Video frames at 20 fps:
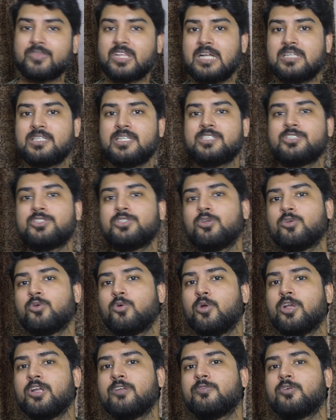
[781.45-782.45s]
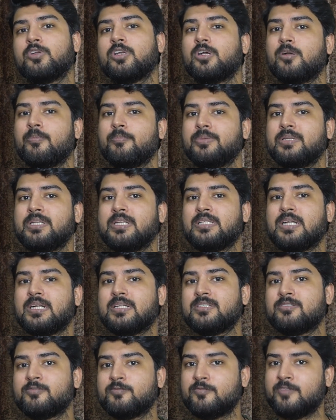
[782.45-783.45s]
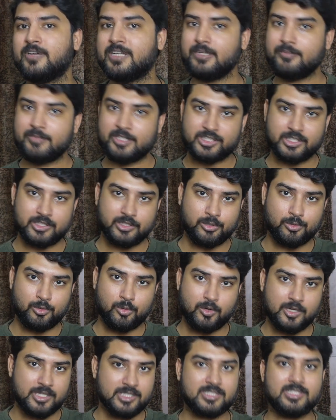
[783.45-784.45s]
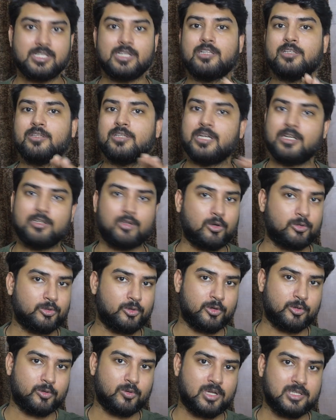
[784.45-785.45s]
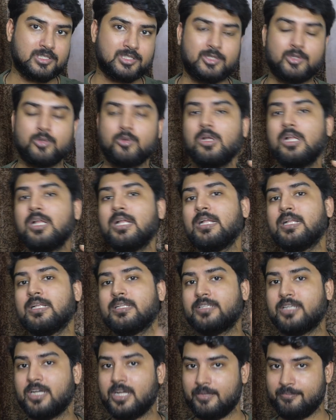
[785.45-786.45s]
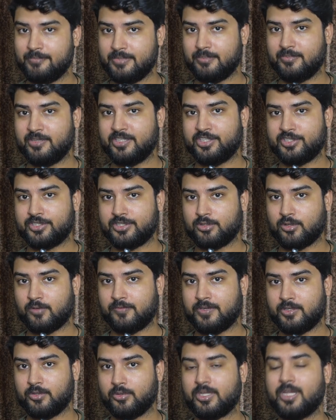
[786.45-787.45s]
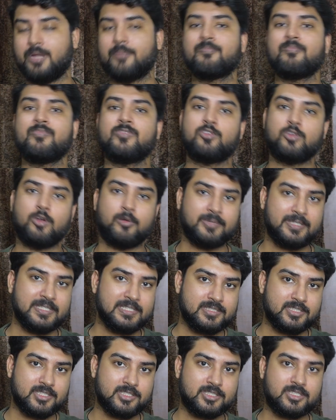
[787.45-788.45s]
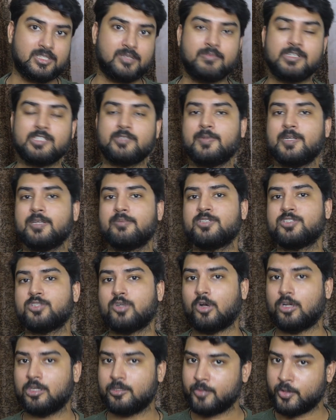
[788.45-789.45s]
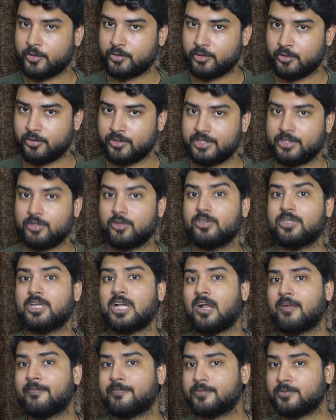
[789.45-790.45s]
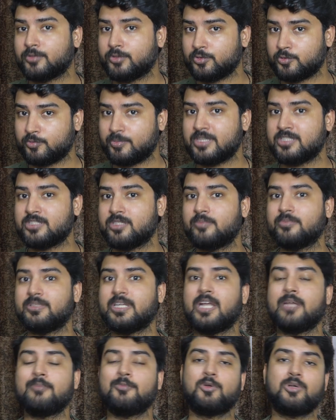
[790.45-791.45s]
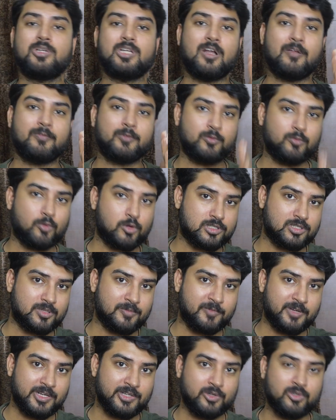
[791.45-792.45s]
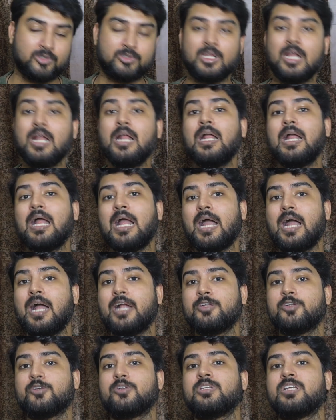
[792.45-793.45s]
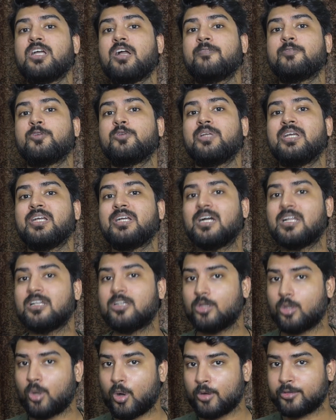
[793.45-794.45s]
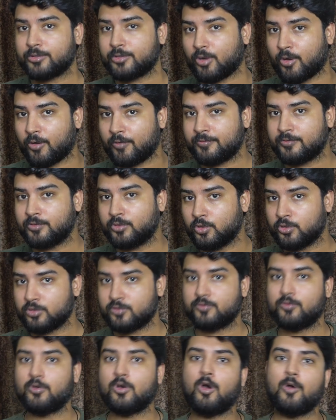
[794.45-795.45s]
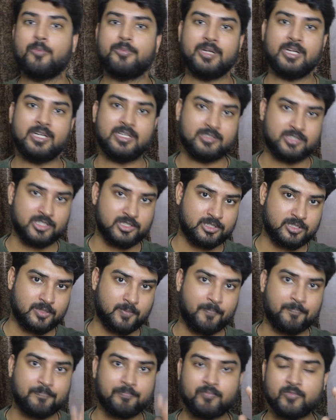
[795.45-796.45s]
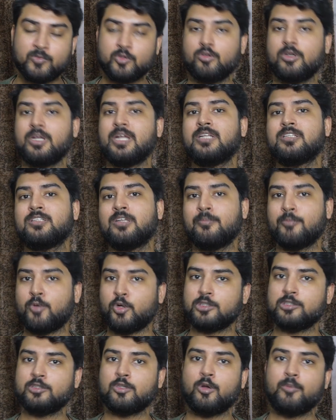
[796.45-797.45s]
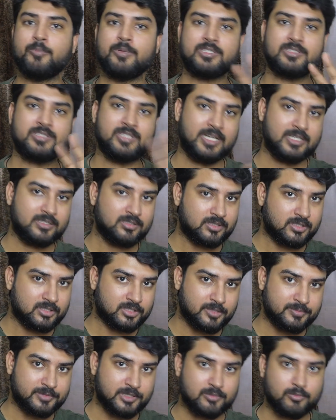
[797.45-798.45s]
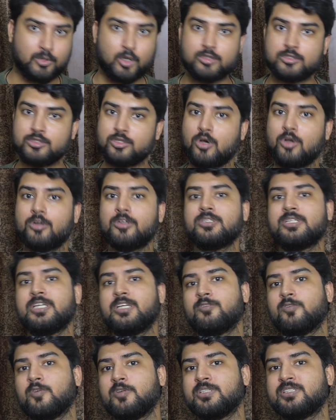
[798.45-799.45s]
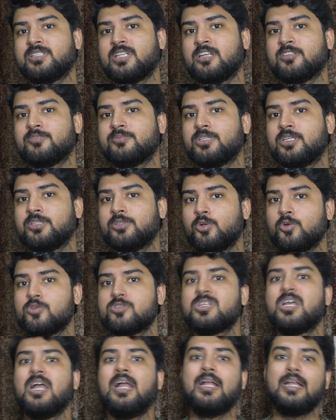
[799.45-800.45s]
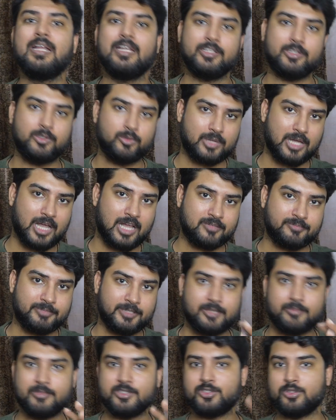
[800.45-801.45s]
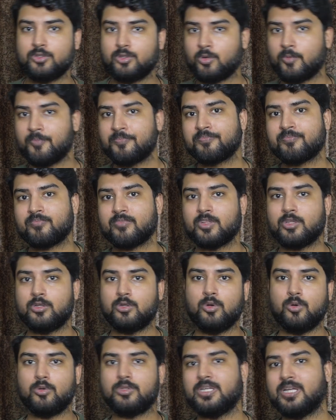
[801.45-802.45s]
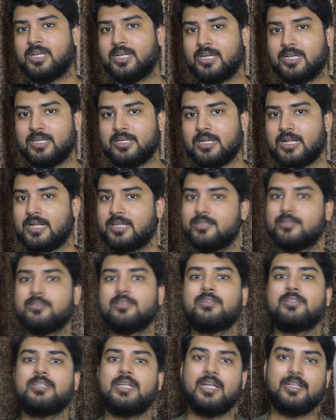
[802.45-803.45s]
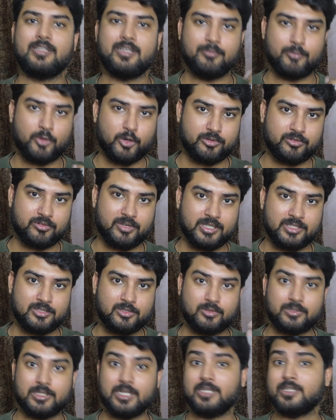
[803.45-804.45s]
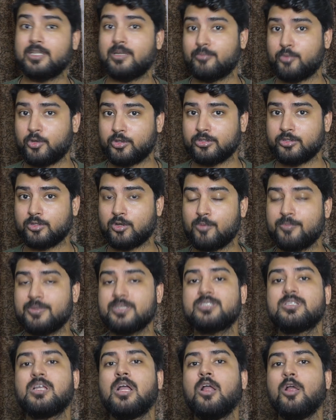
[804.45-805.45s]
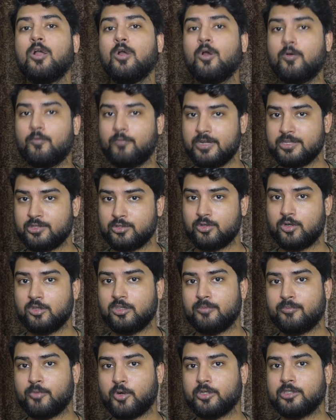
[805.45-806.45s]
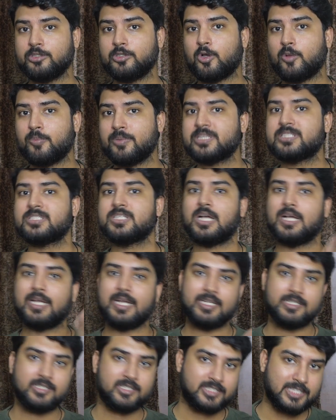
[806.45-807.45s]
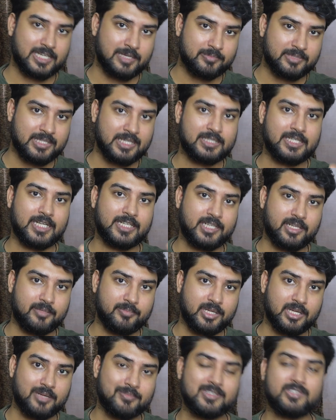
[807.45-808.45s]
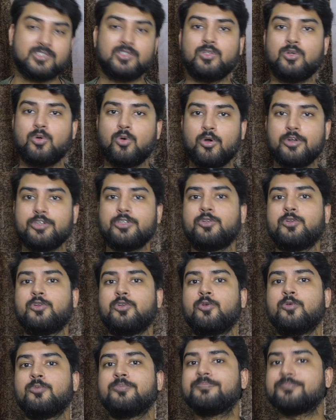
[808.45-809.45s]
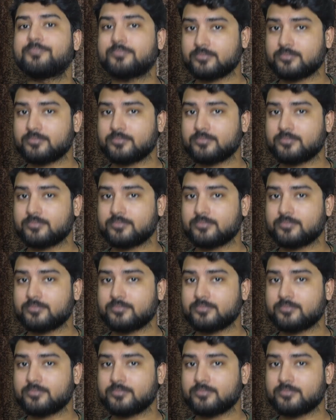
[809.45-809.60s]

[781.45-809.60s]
Unless you're going for a company that is very much into OS, they'll, they're not going to ask you the implementation of it okay so operating system is pretty much all about theory you're gonna have to spend some time you're gonna have to watch some videos and you're gonna have to take a lot of notes for operating system so again the important topics they're in the description box or on geeks for Geek classroom notes you can pretty much you know go there and take the important research take the important topics once you know the important topics again the same thing like dbms go on youtube